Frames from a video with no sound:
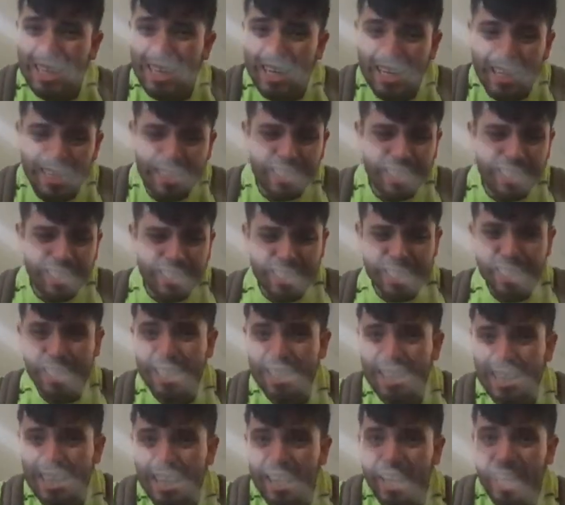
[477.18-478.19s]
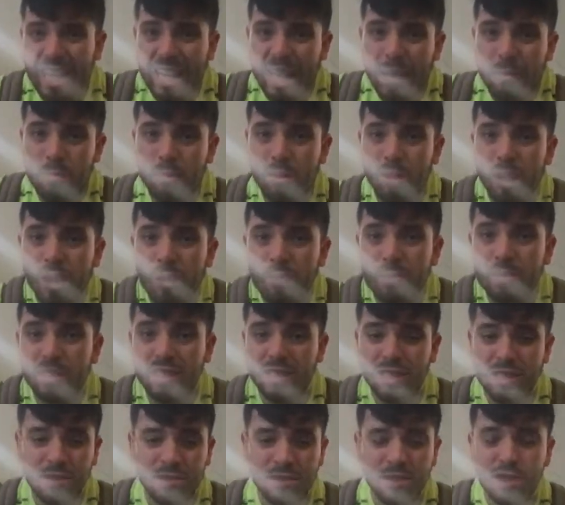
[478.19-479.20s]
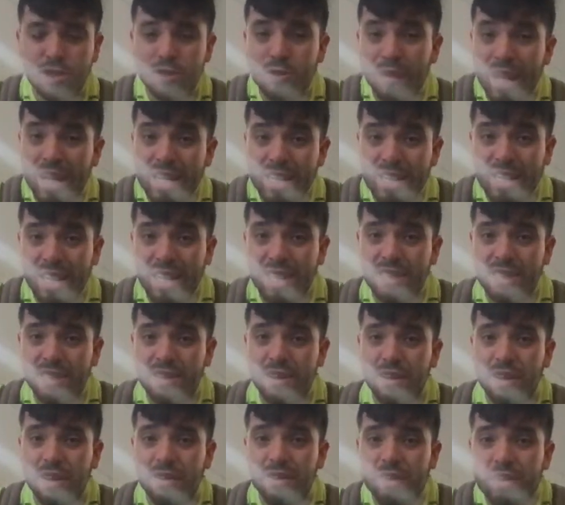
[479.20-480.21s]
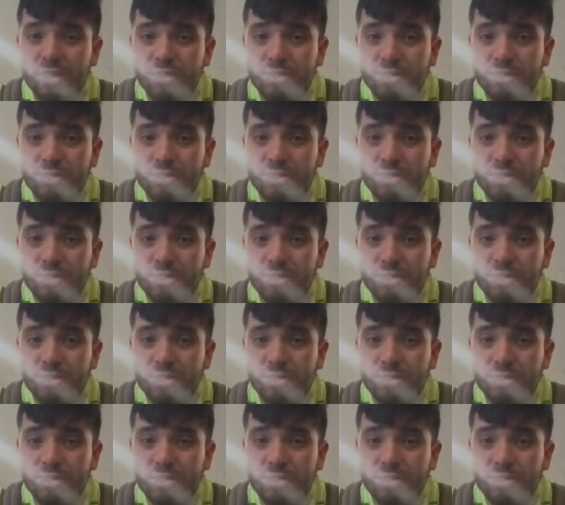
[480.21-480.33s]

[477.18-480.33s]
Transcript: guys. That's it. And I promise you'll attract things that you never